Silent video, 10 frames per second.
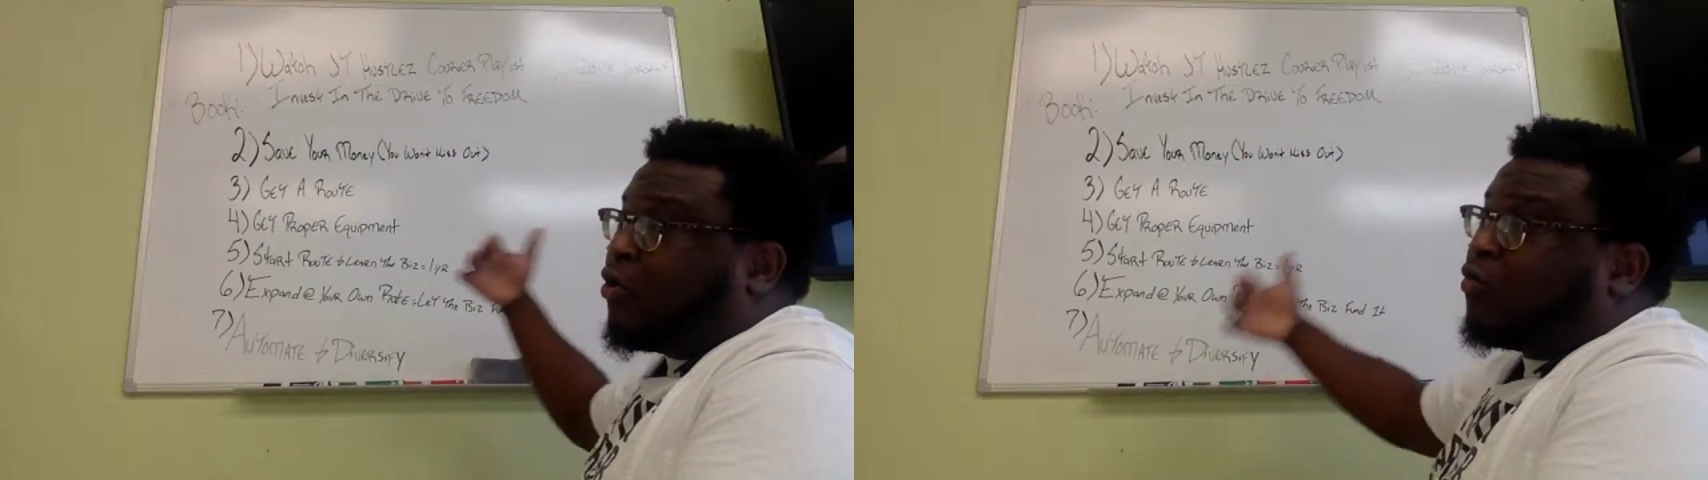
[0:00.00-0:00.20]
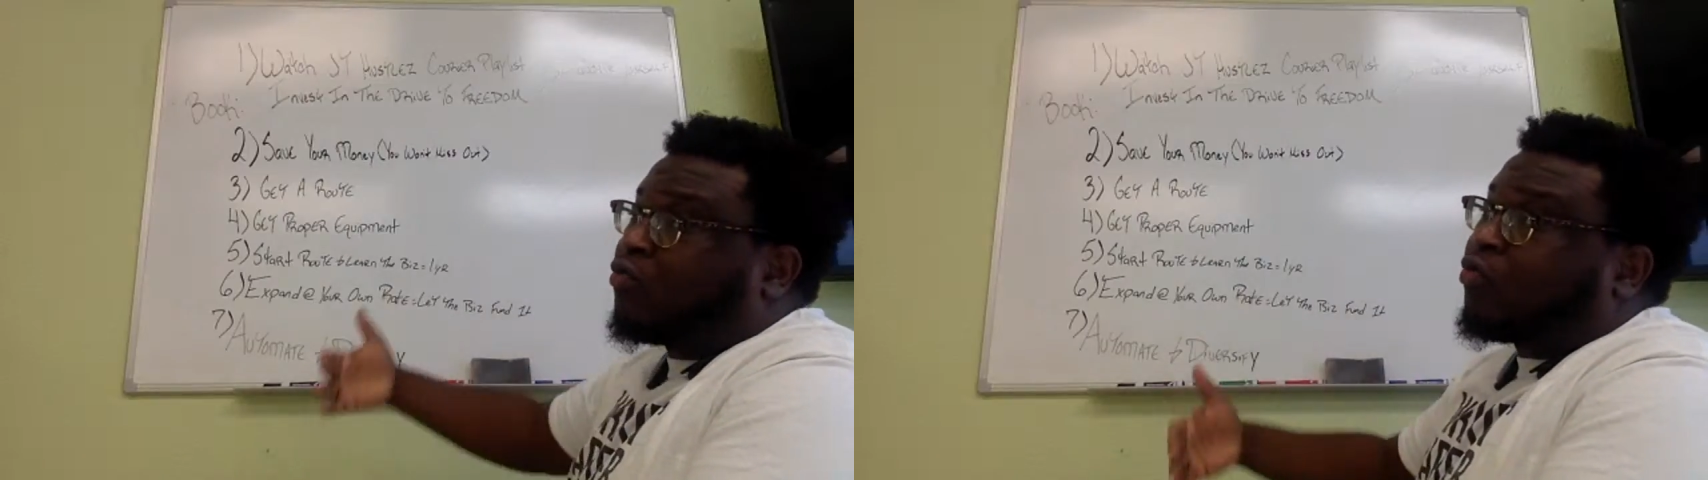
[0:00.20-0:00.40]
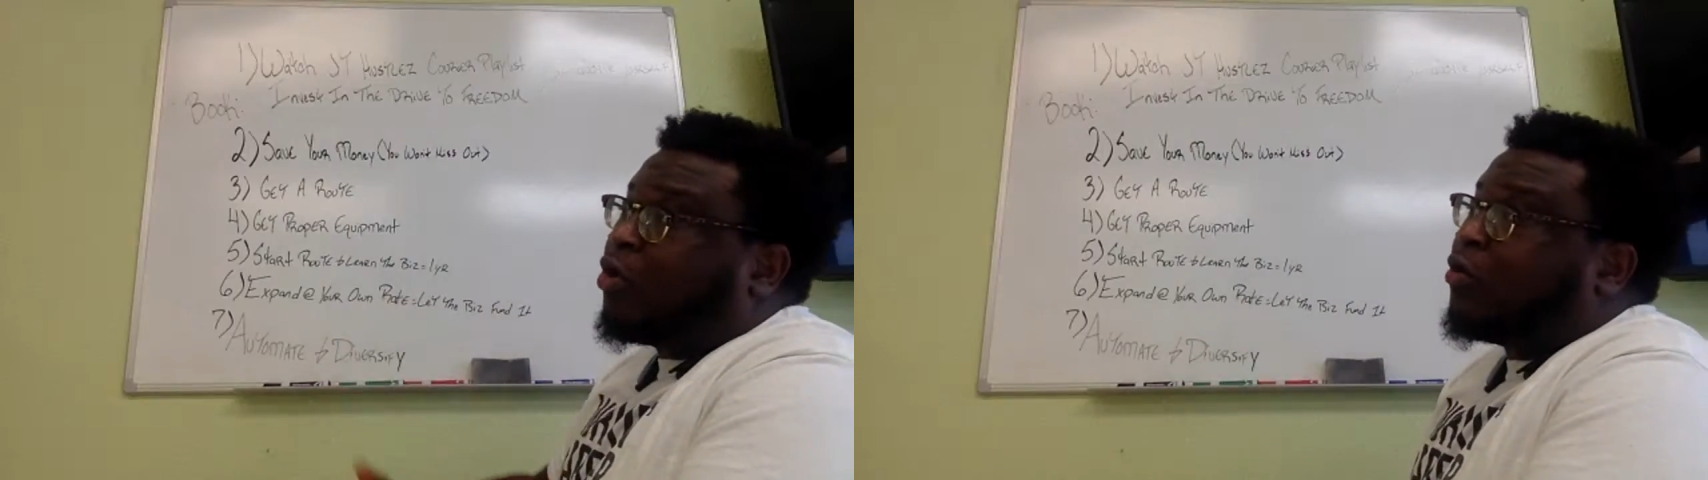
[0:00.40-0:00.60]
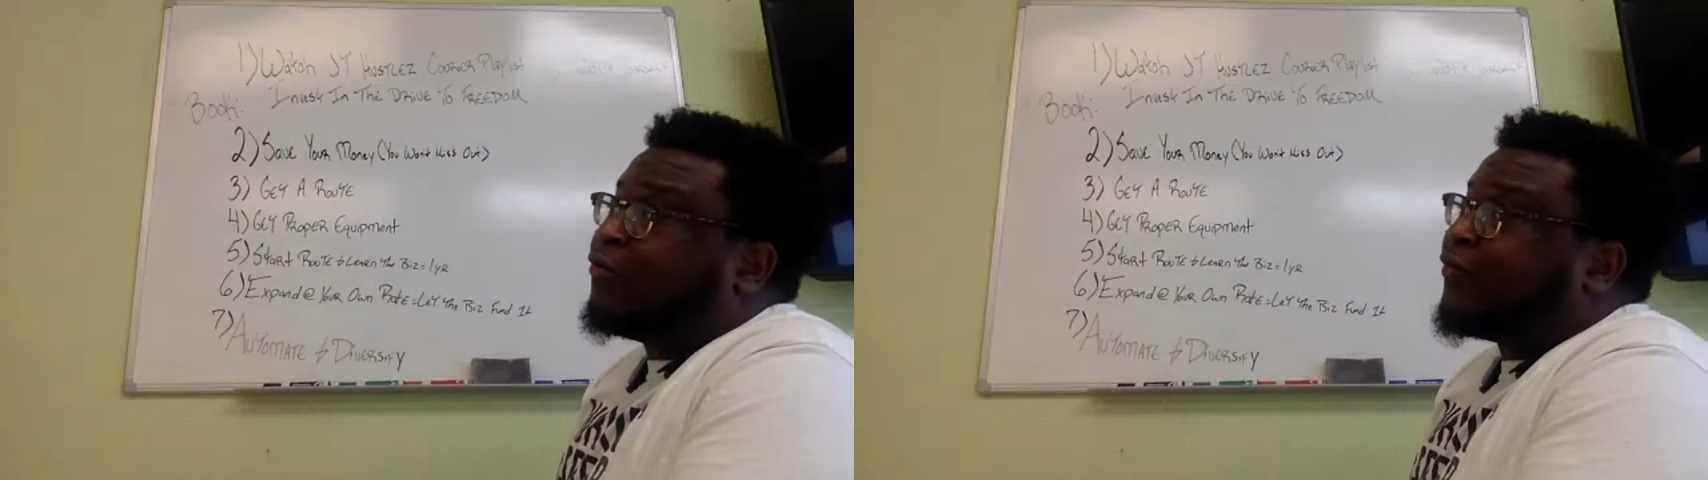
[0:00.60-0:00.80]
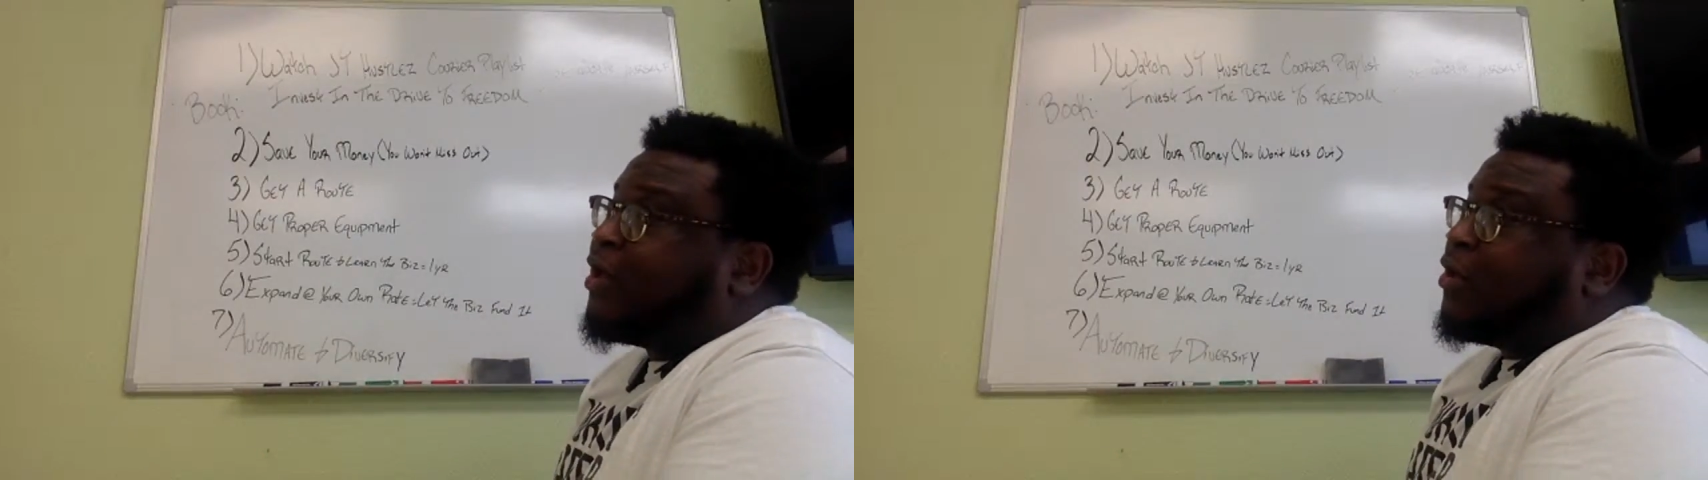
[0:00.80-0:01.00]
own
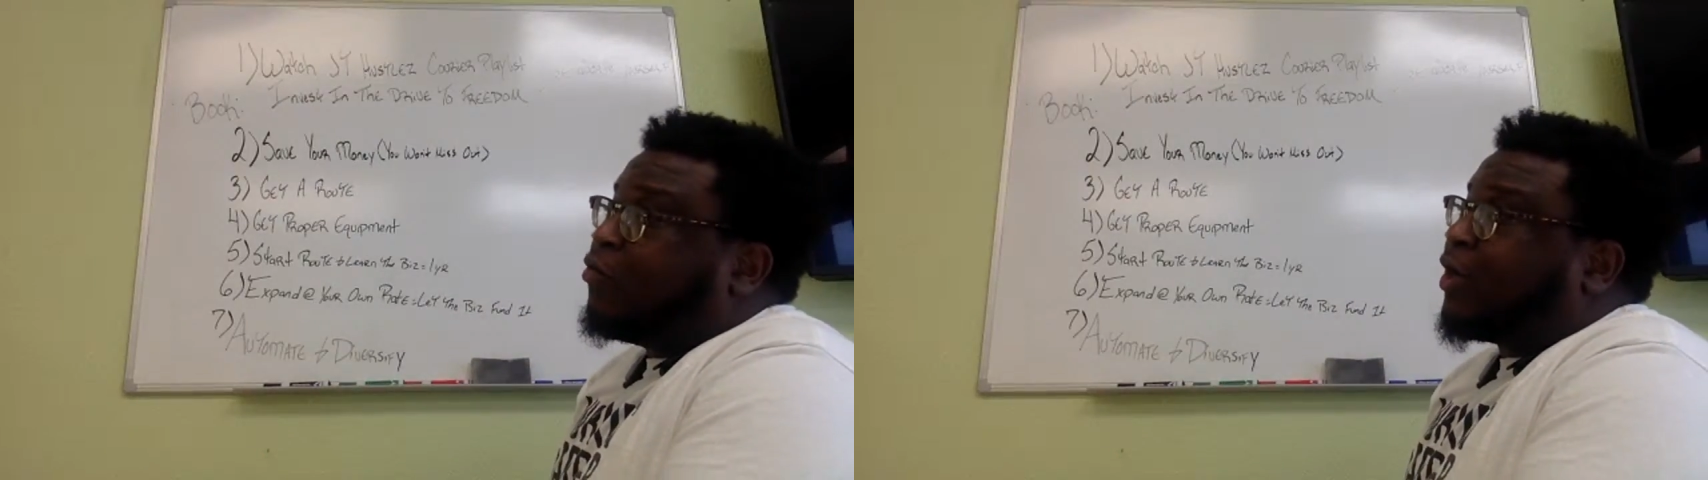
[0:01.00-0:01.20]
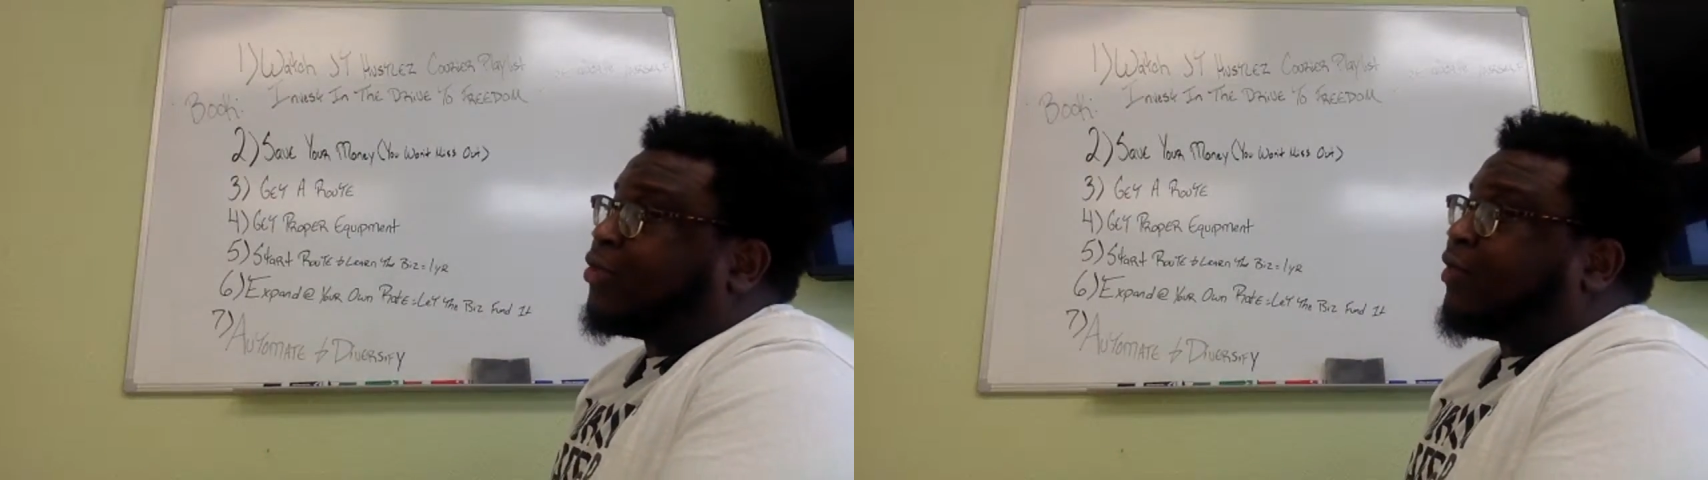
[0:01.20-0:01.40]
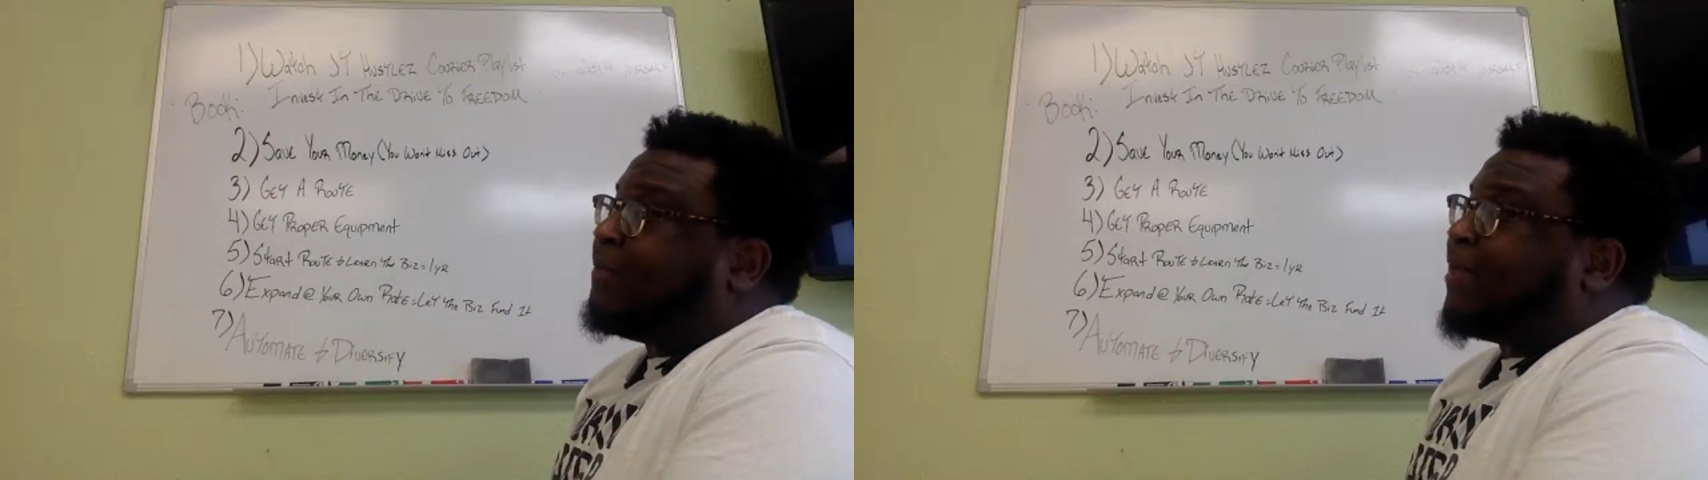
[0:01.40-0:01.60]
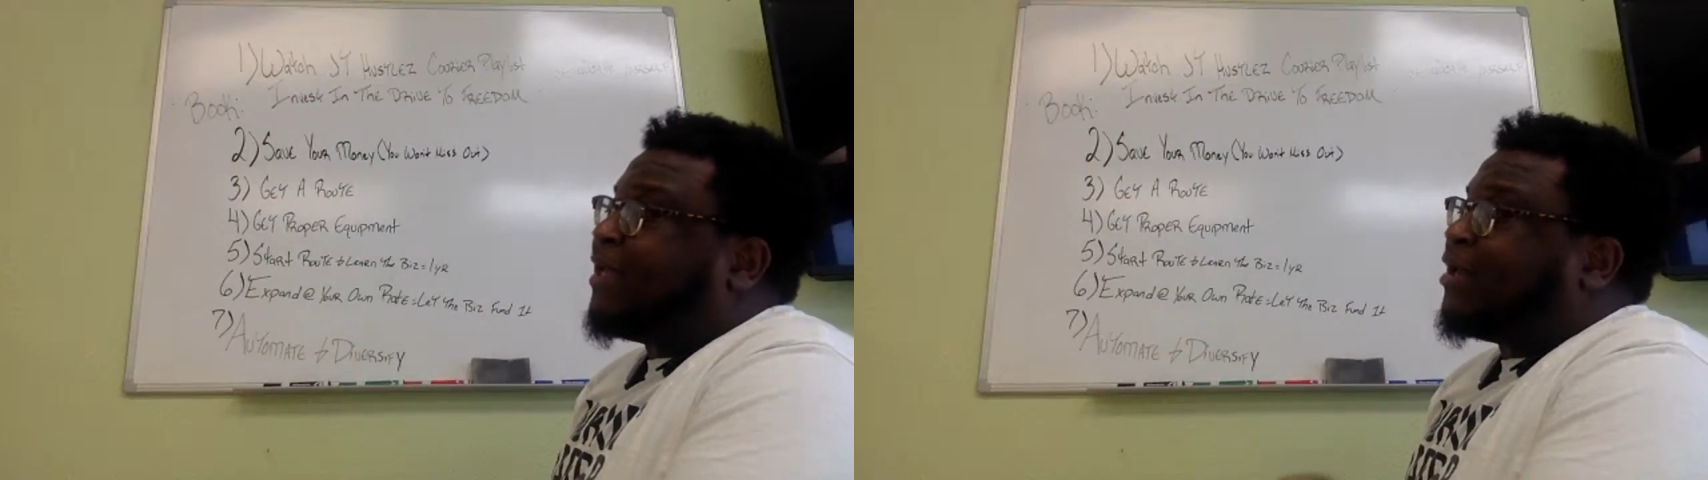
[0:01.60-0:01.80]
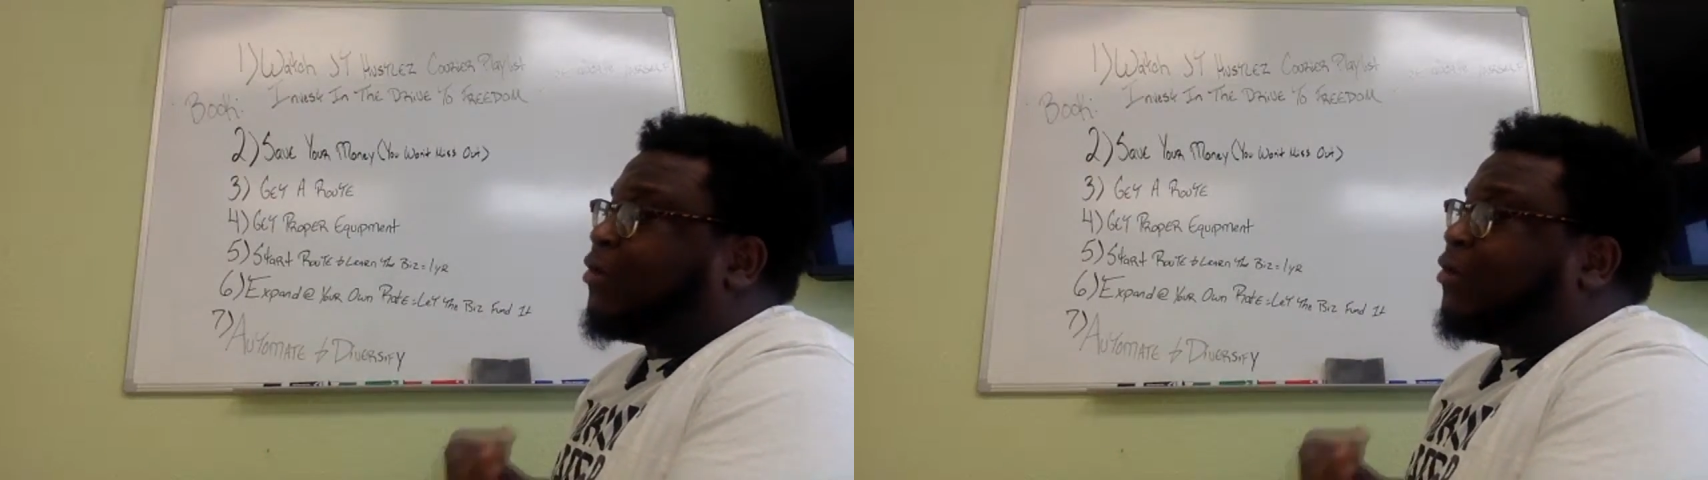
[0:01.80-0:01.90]
growth, whether it be,